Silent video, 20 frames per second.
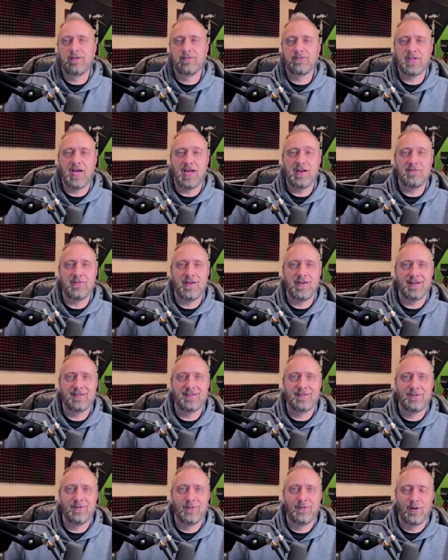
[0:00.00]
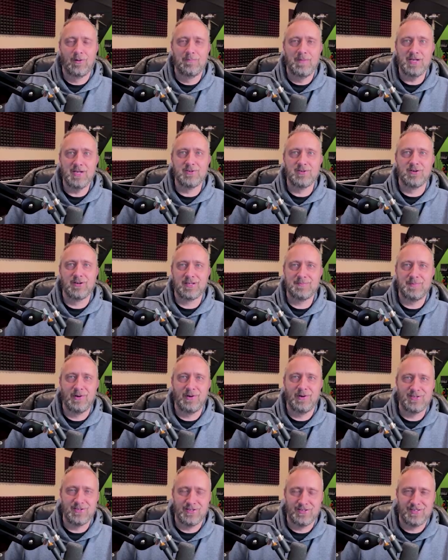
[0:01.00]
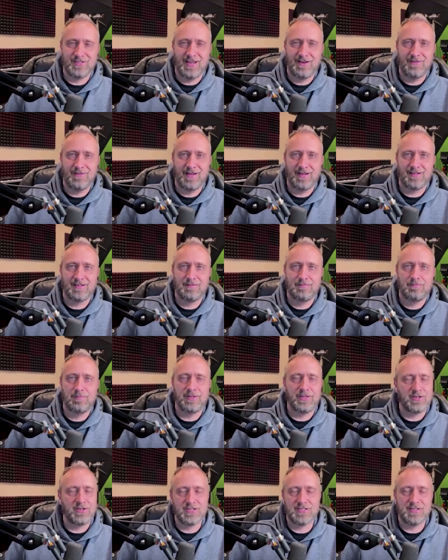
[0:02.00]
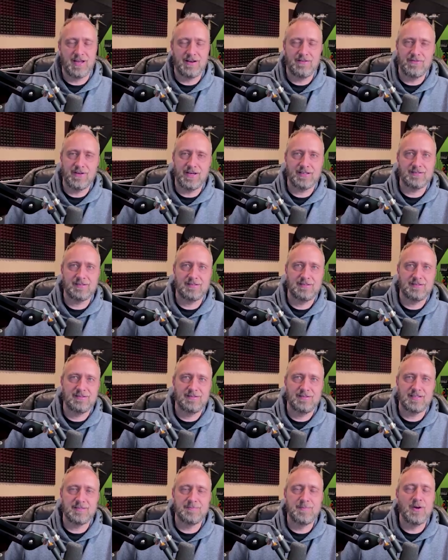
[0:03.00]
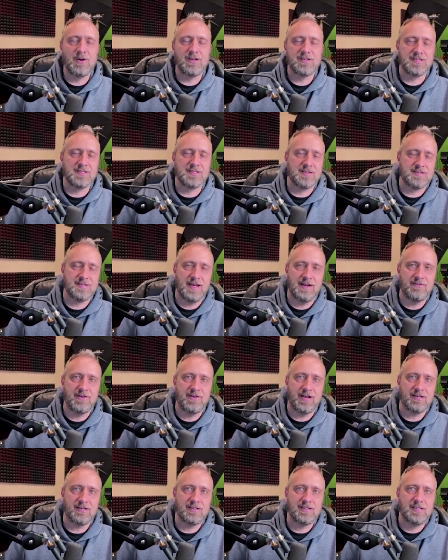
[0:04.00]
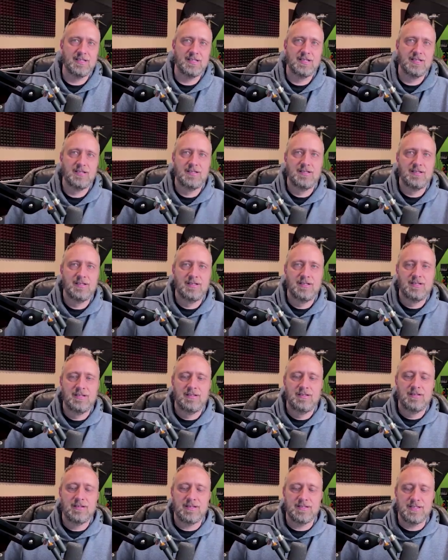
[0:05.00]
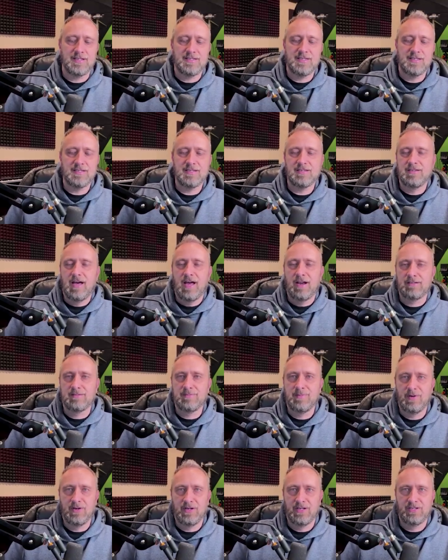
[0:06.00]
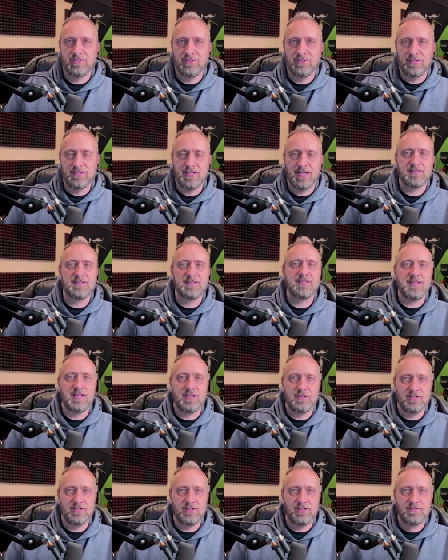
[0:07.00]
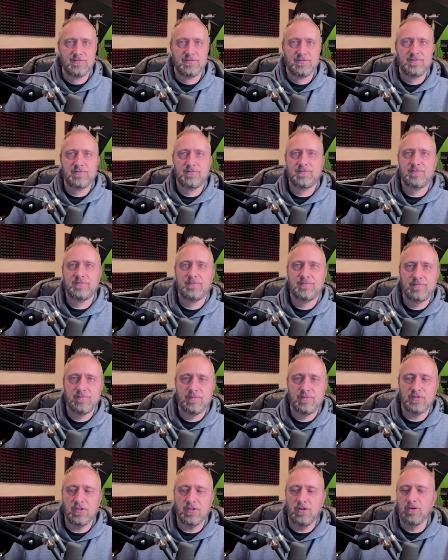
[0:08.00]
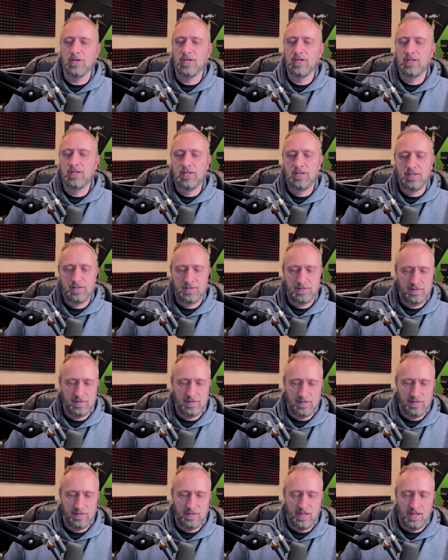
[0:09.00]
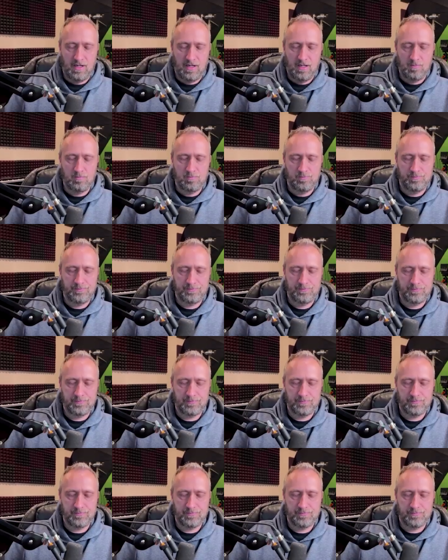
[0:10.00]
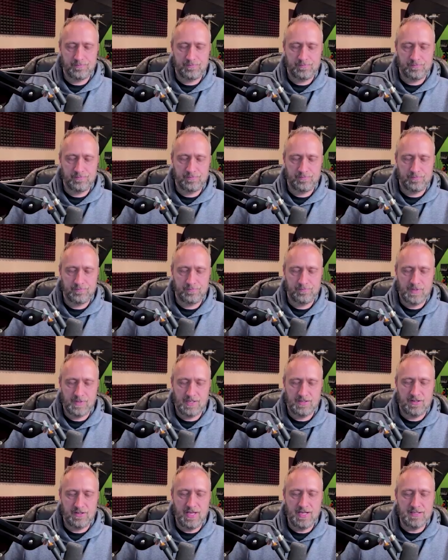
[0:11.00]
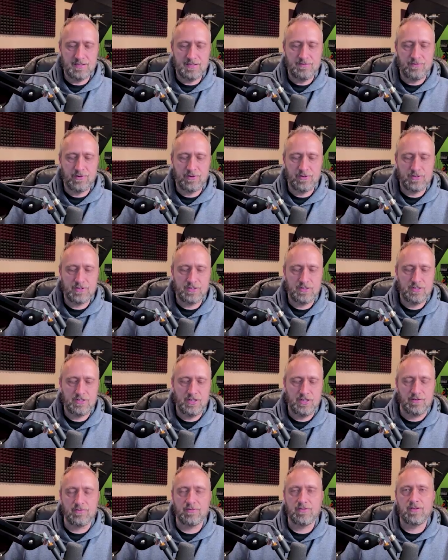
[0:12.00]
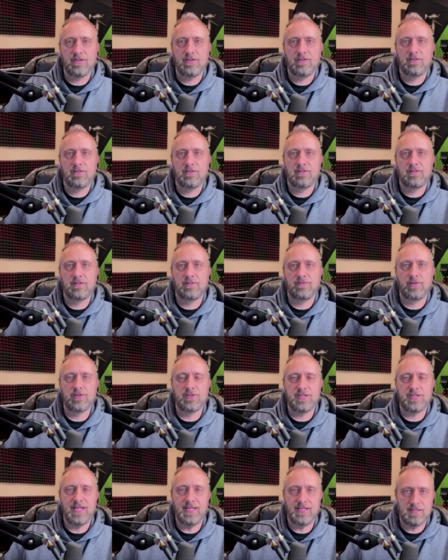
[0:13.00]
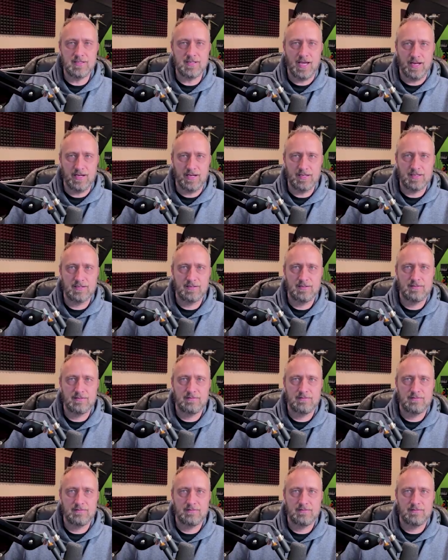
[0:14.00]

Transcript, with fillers: side effect, or a major experiential side effect, but they're just side effects. Experience is a side effect because this is non-experiential, it's existential. So that's the first shift, the first insight,